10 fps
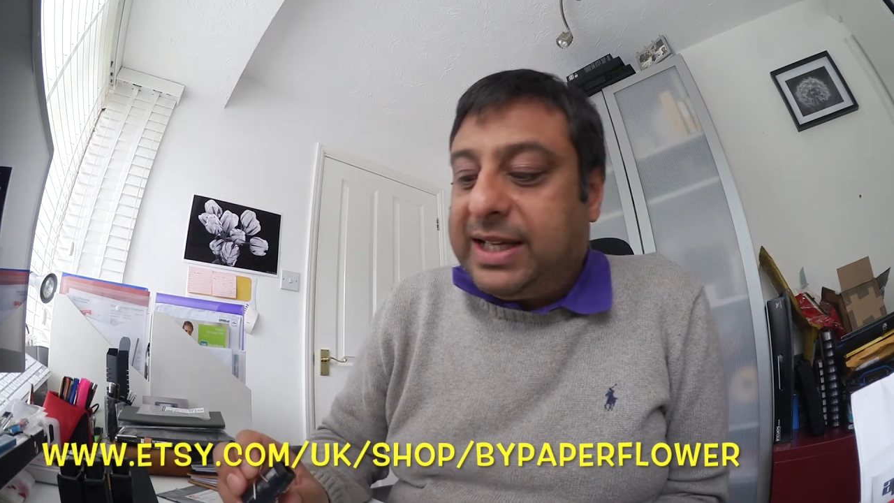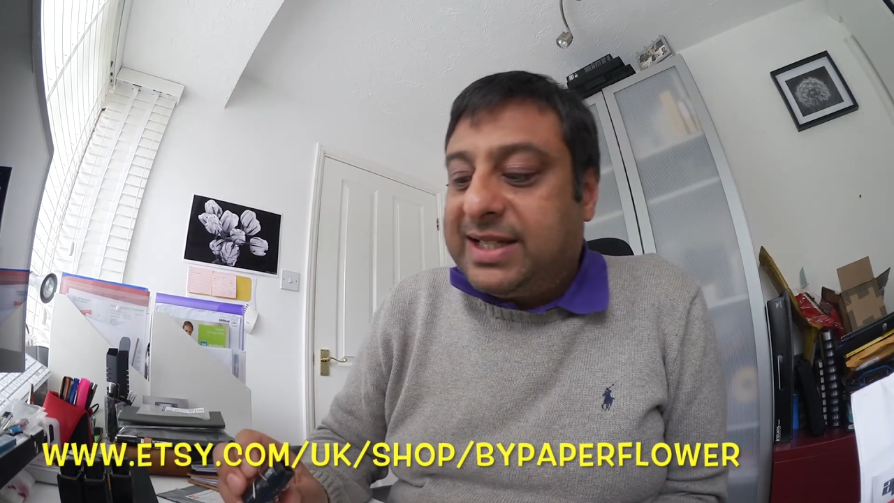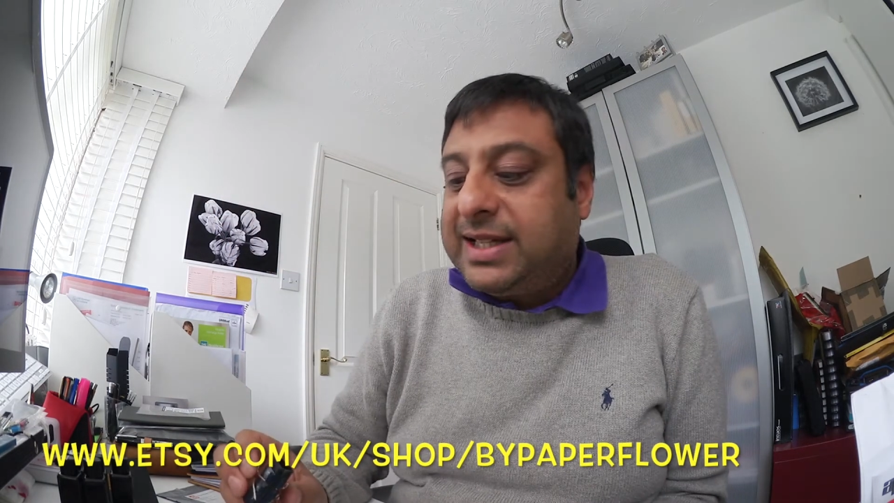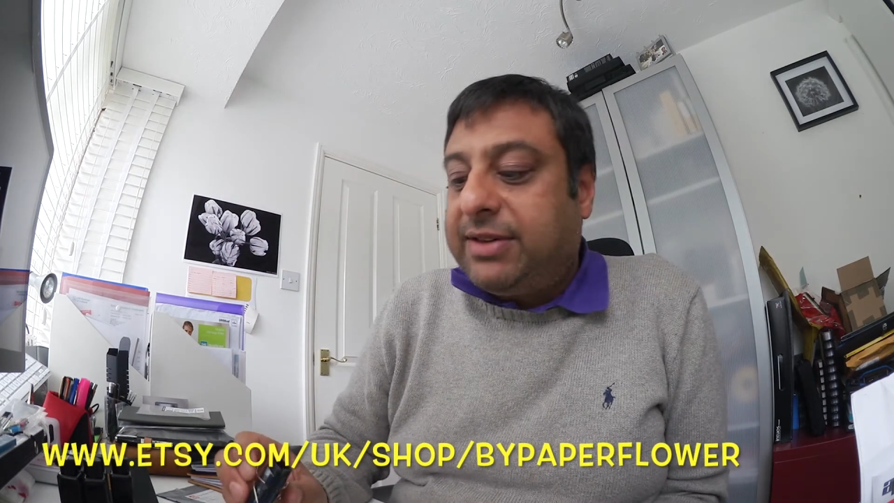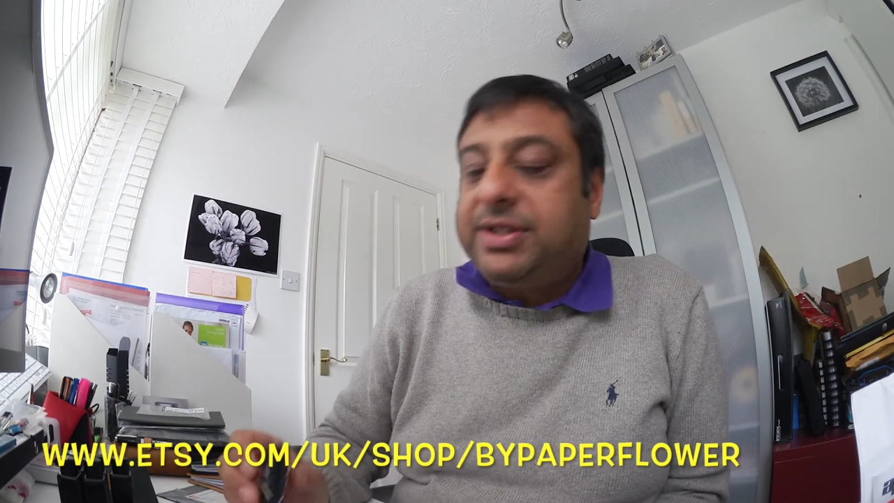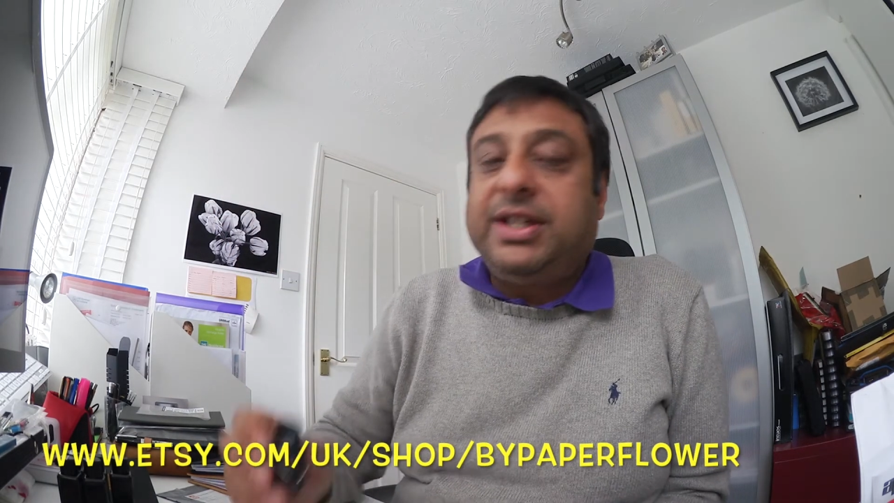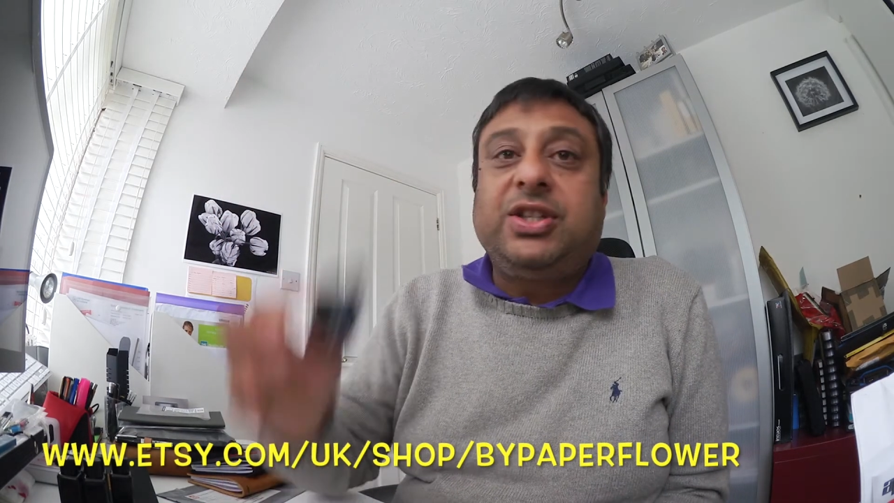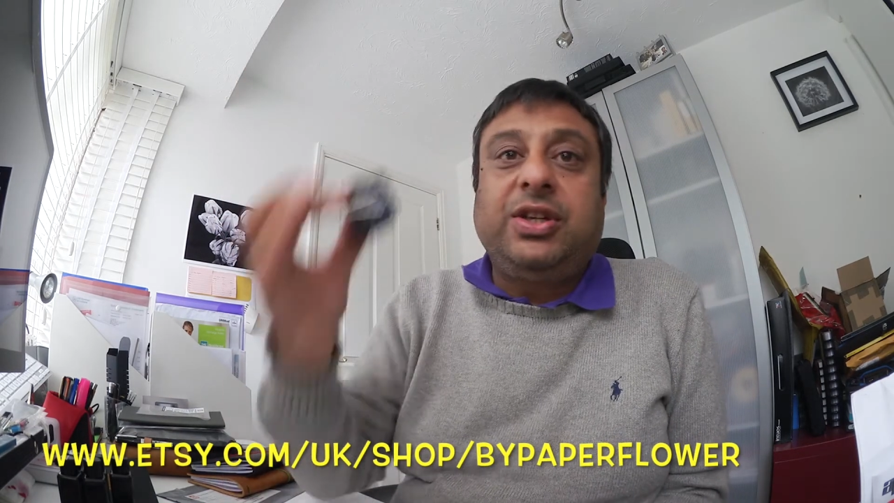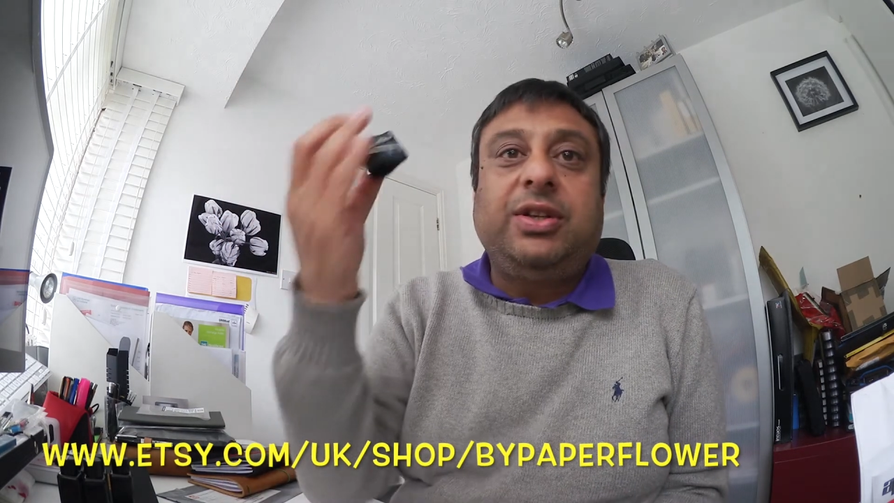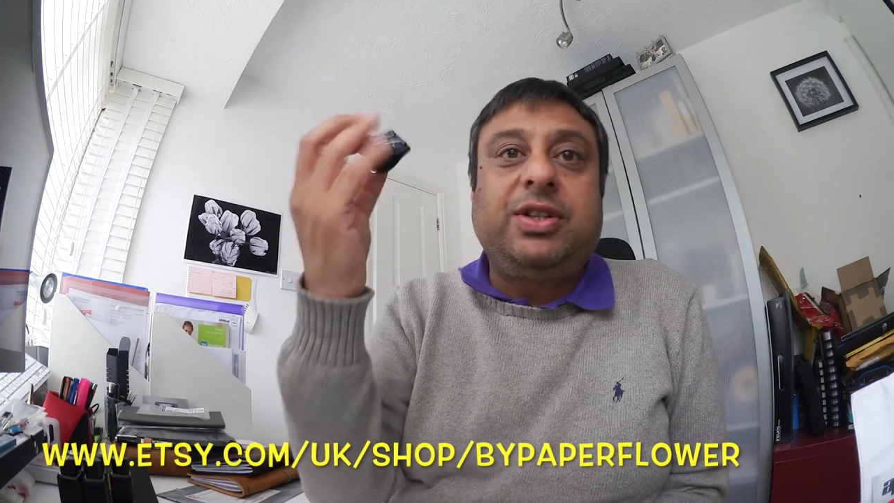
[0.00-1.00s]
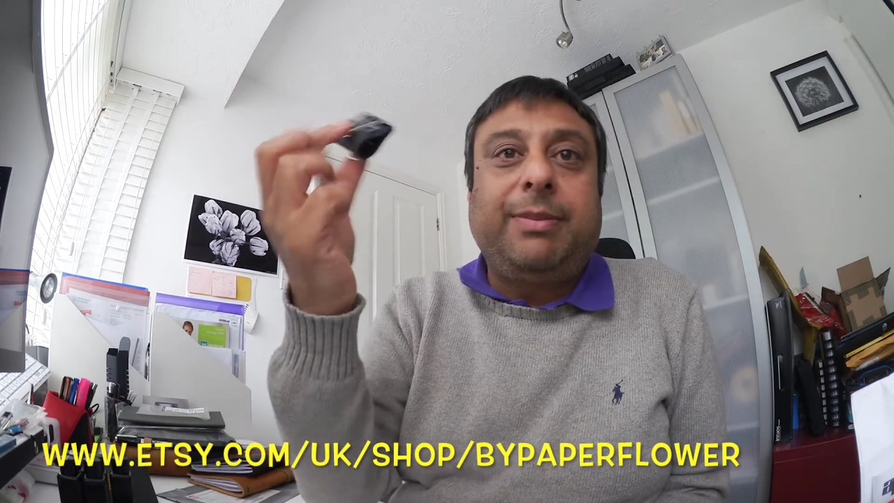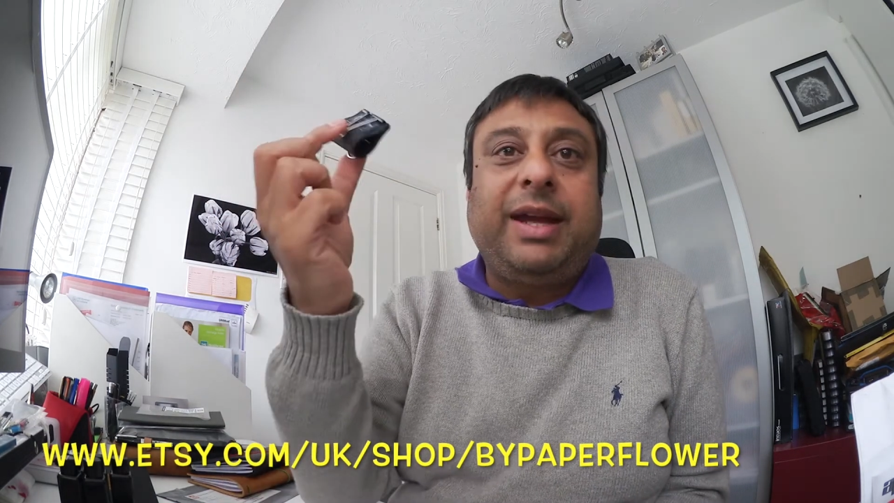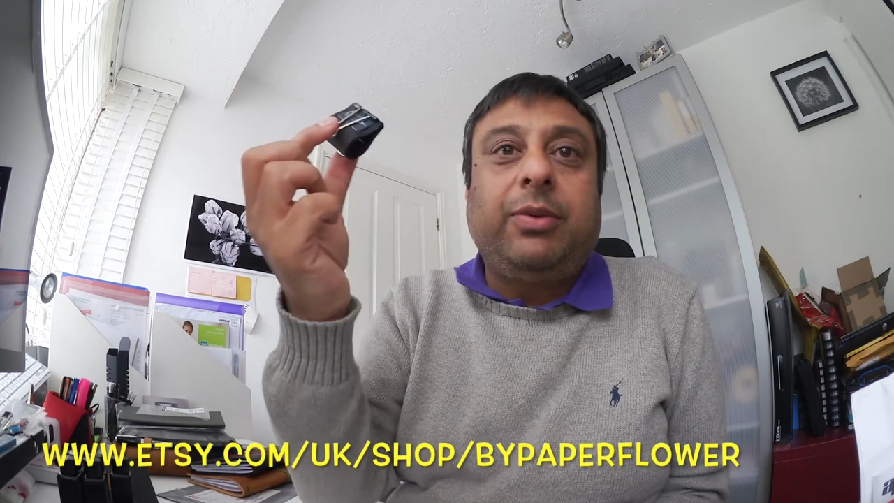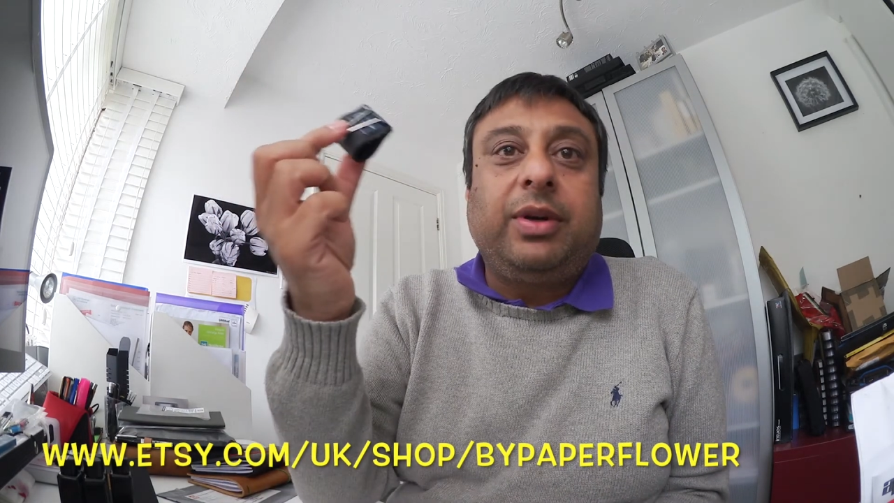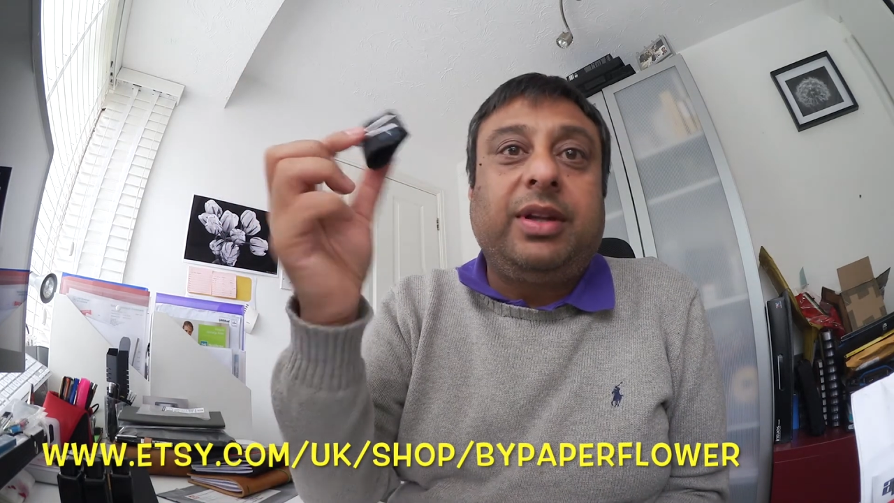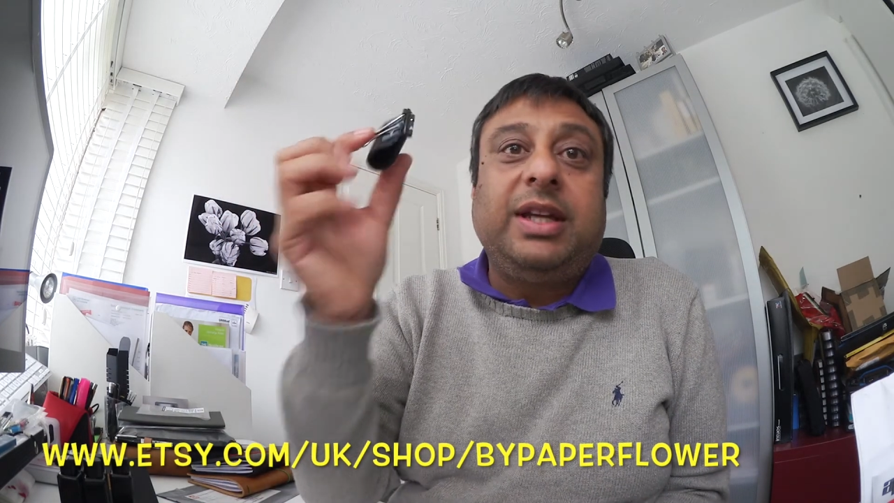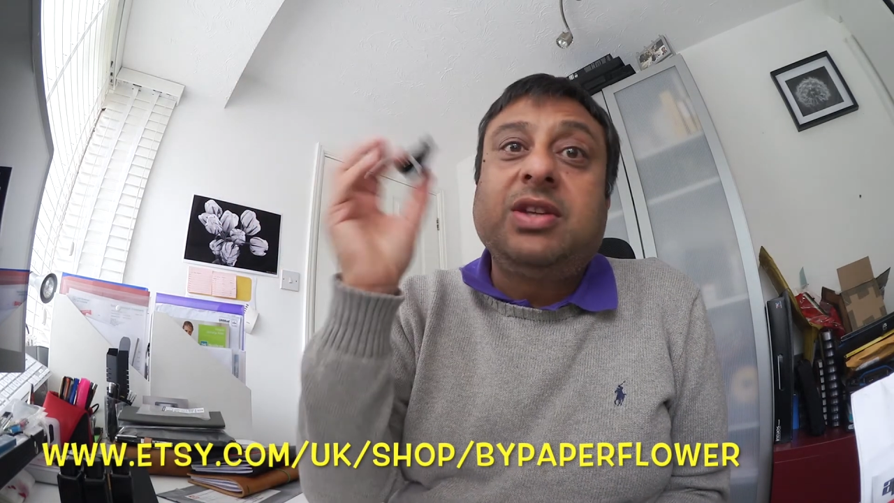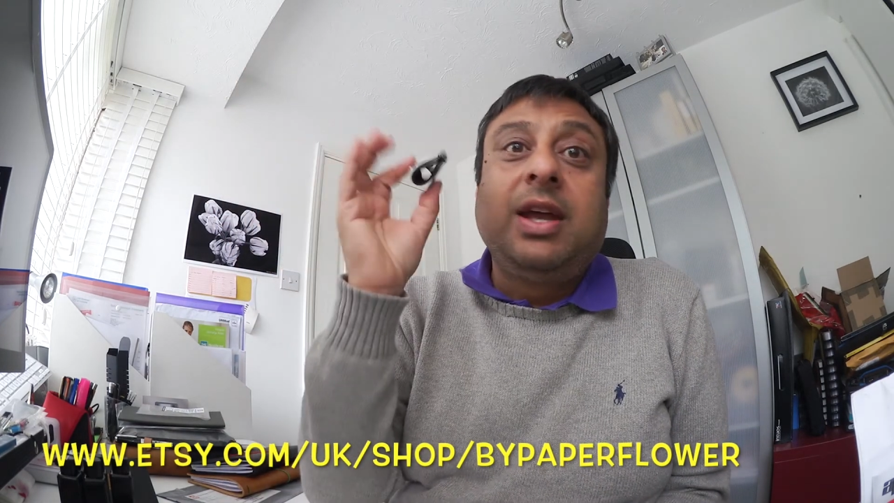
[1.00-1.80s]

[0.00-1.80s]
dexterity to make one of these,